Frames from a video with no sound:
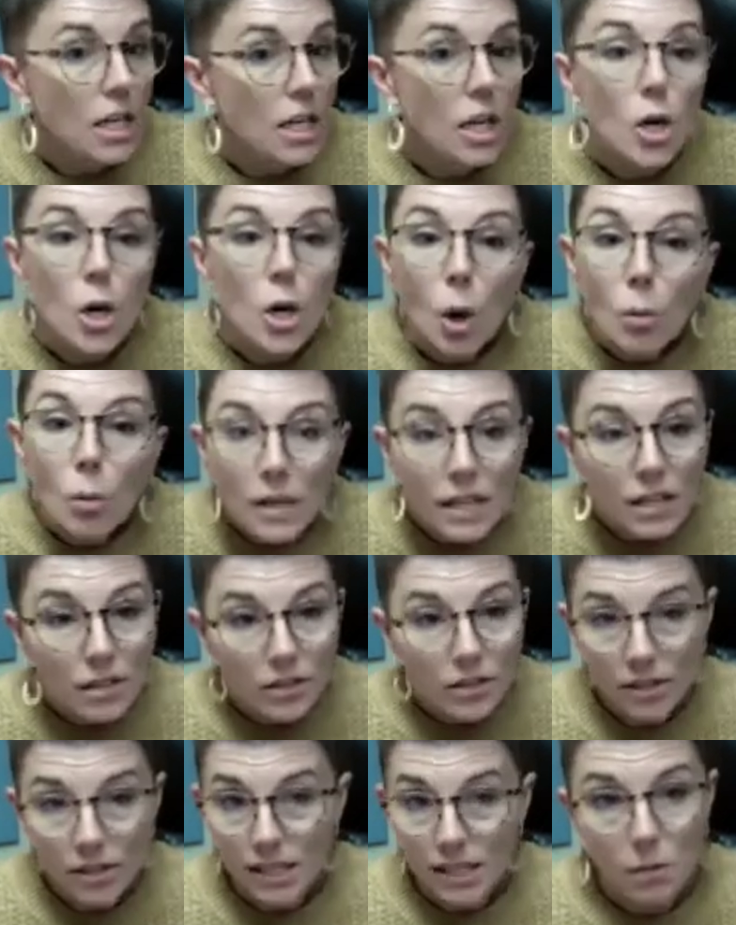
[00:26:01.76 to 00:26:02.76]
Nobody
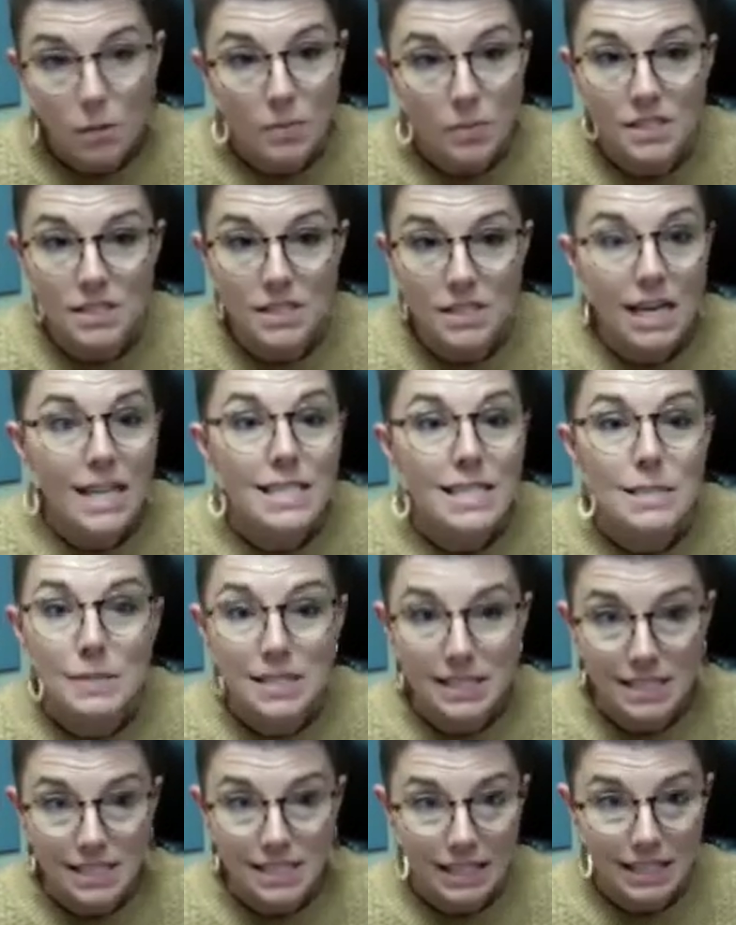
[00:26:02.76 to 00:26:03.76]
on our campus has
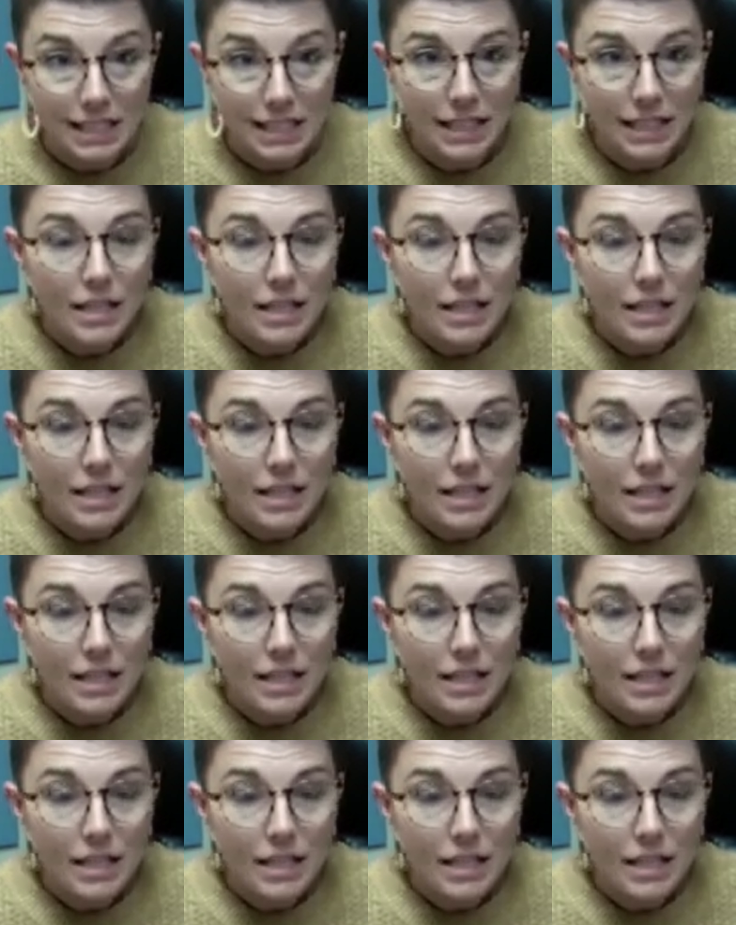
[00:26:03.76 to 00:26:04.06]
been sick.